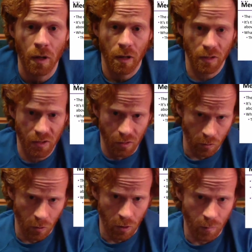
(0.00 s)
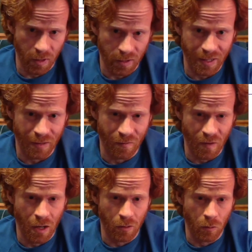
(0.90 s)
It's still going to be the same
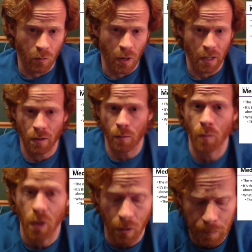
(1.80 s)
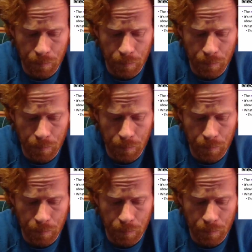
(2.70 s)
value right in the middle.